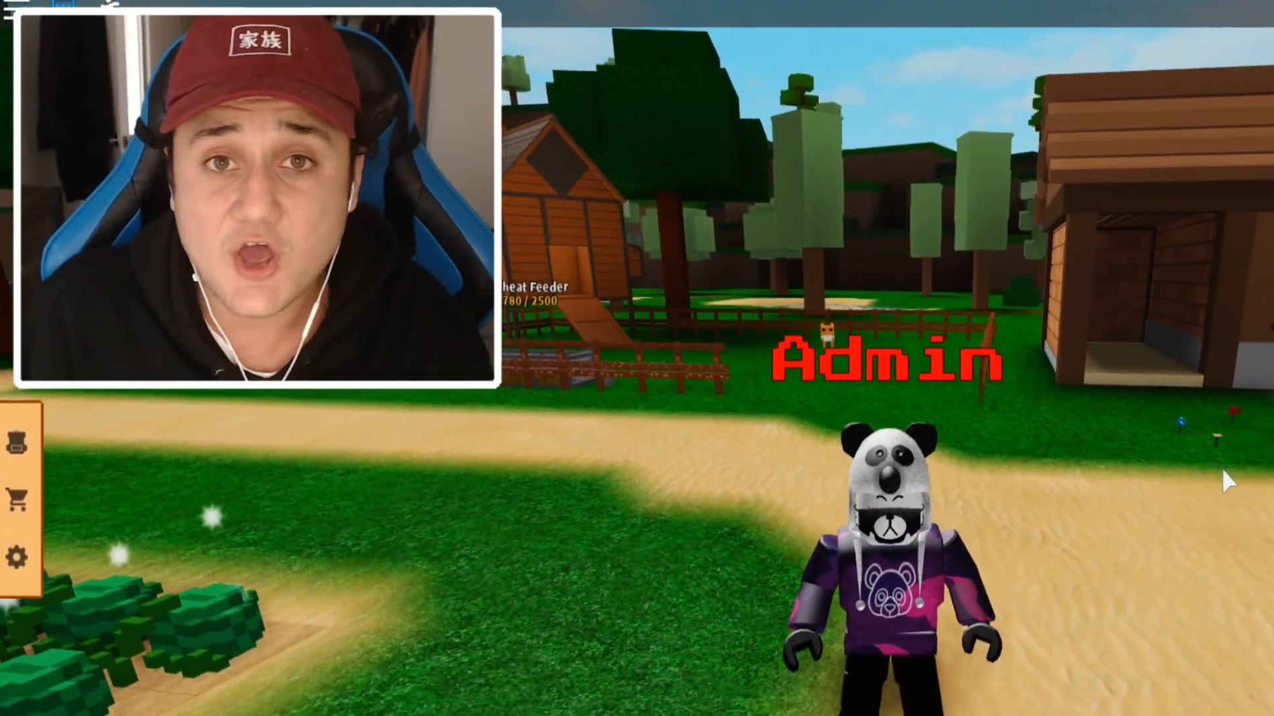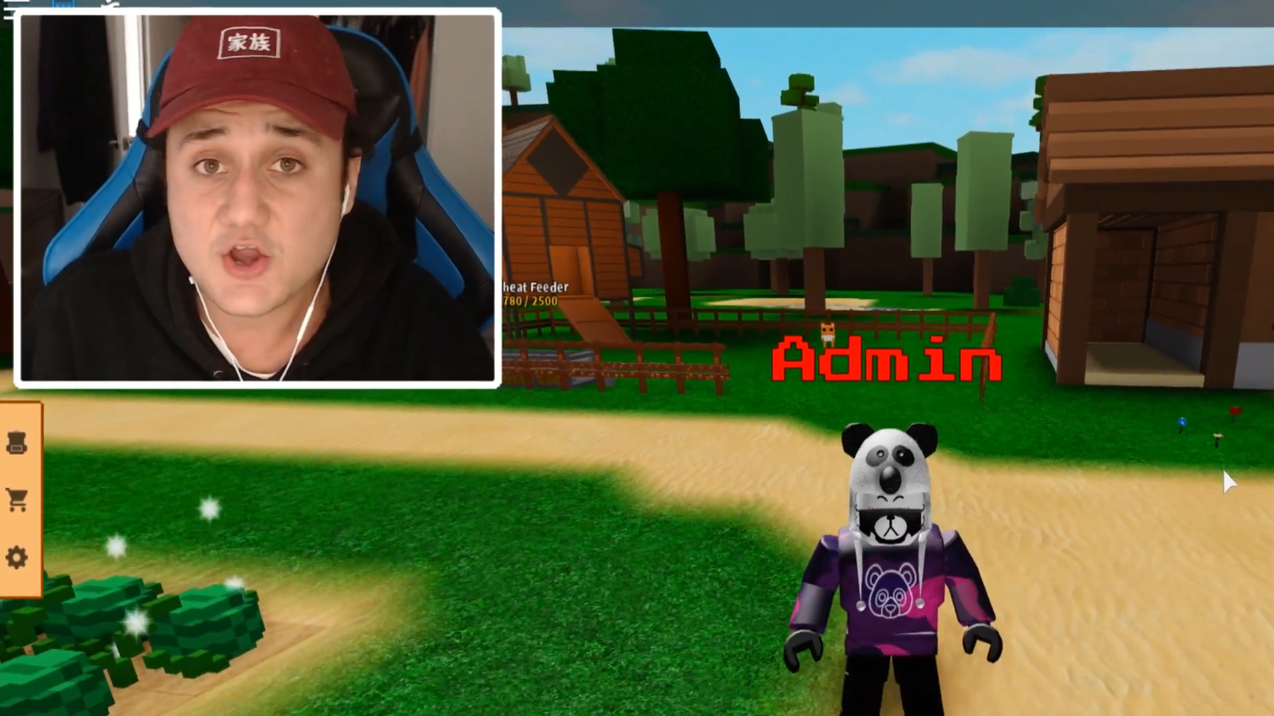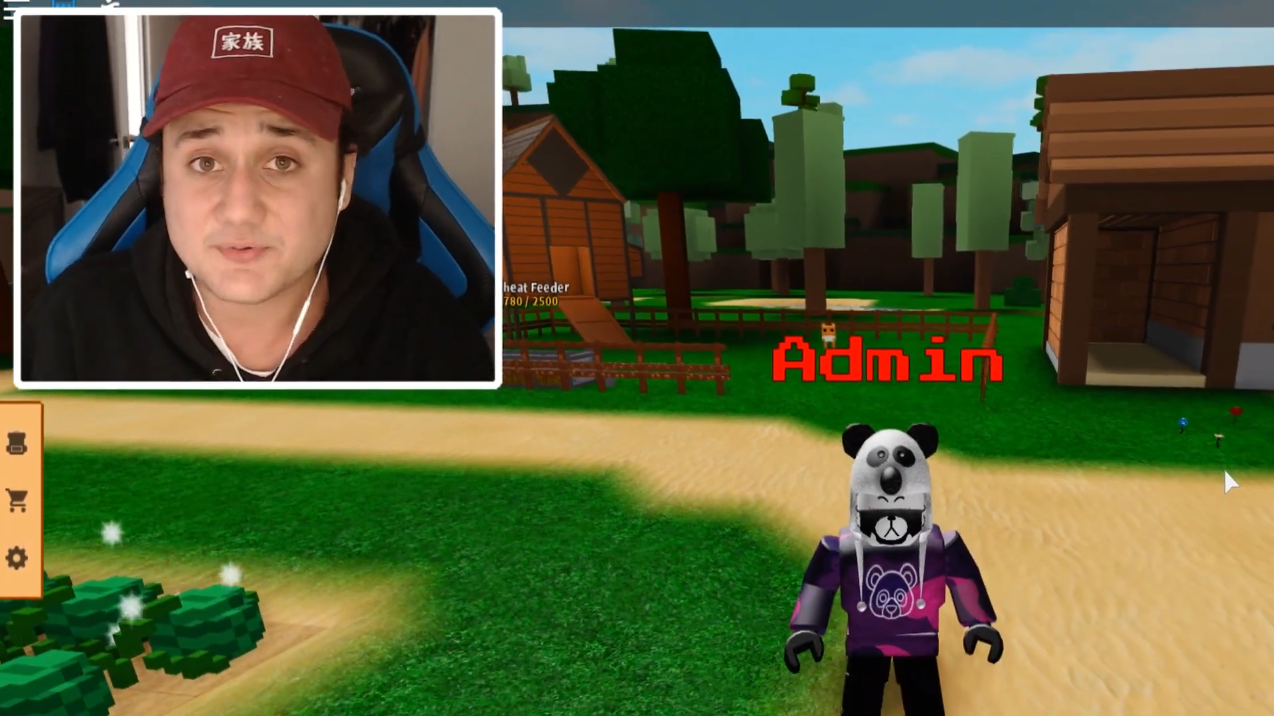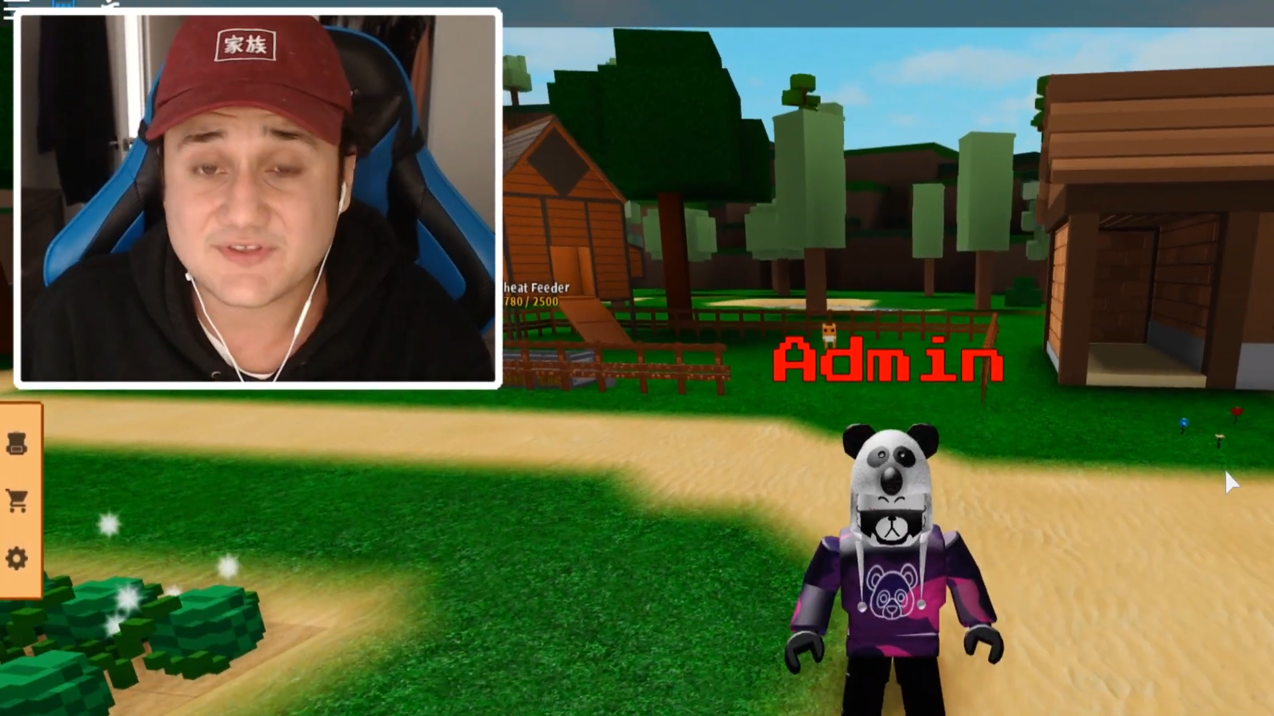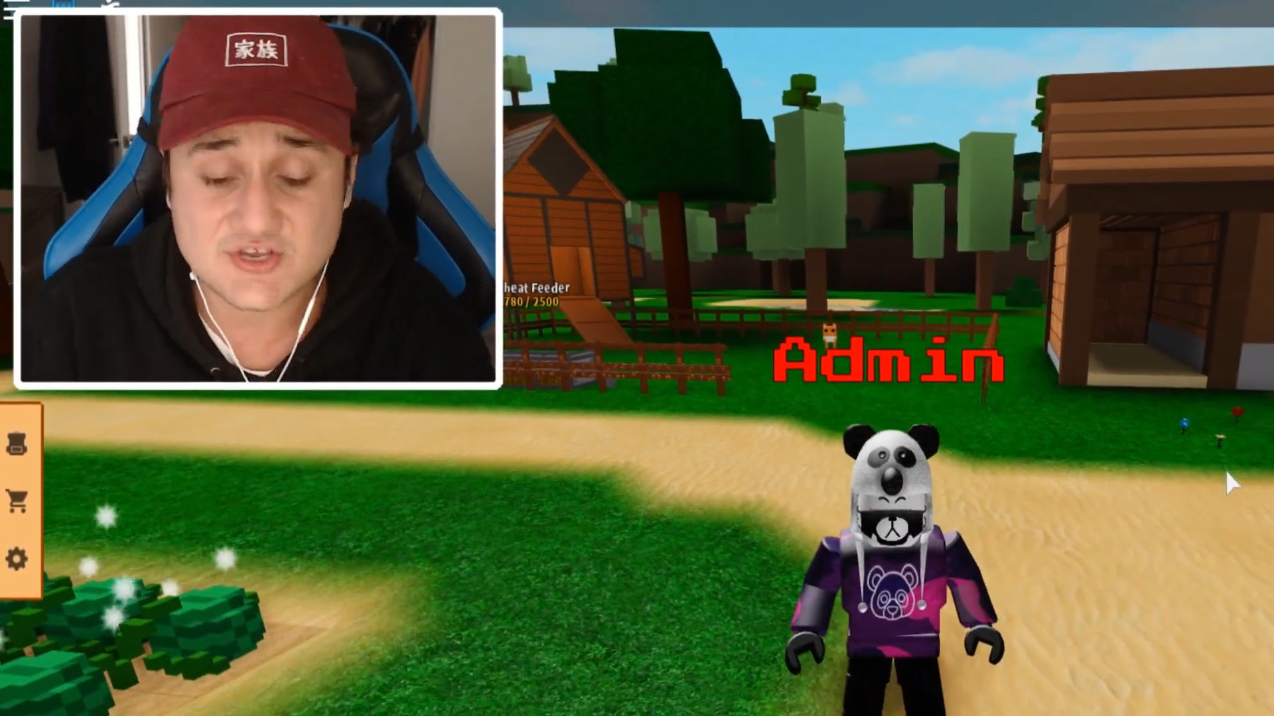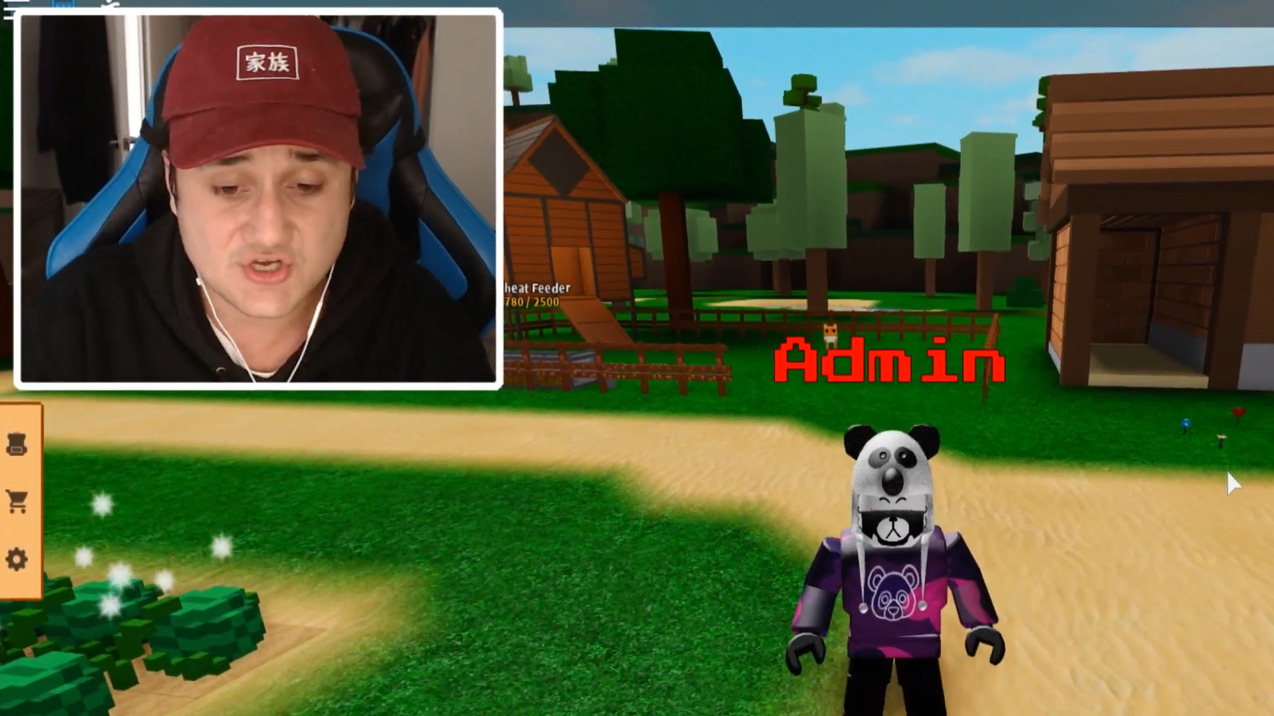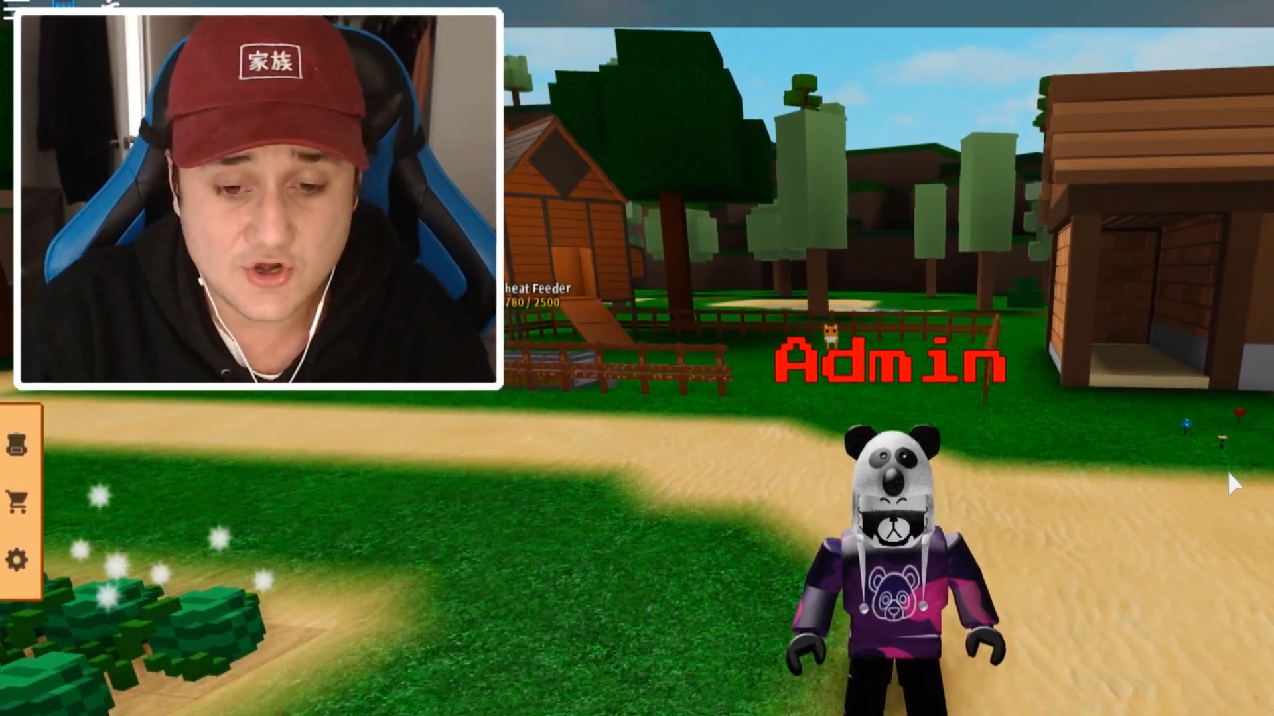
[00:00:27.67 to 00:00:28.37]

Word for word: 100% sure